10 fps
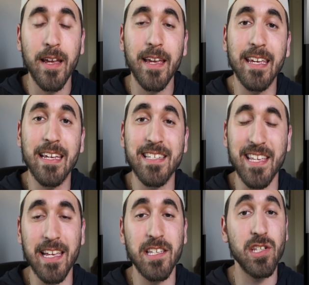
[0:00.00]
he is
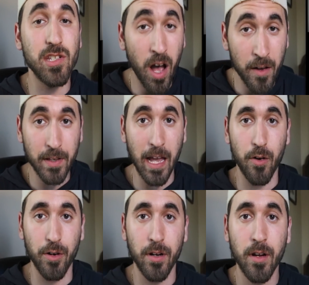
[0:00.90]
a soft
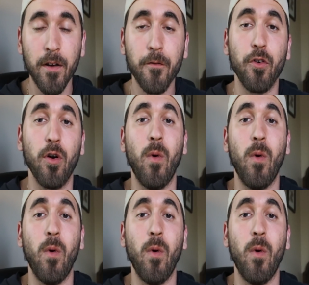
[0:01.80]
counter for a